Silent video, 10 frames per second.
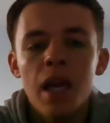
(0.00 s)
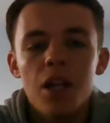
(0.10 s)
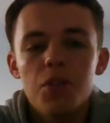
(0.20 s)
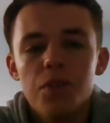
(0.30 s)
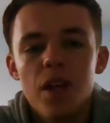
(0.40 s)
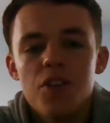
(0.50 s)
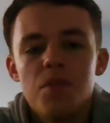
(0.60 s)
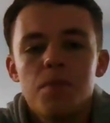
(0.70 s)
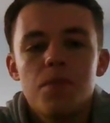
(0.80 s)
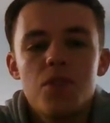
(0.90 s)
He'll face
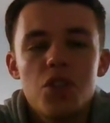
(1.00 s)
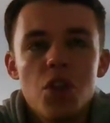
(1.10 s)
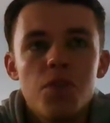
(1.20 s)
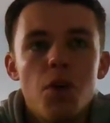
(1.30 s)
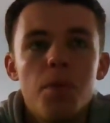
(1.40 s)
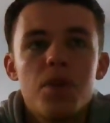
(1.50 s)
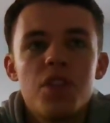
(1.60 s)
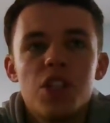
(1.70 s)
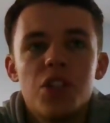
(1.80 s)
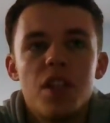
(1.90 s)
some tough
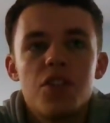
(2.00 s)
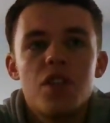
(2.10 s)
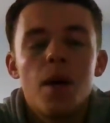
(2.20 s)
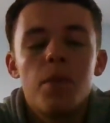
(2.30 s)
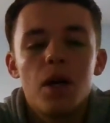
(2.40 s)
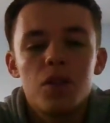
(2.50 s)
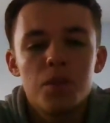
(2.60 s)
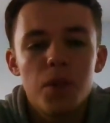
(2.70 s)
opposition this time round,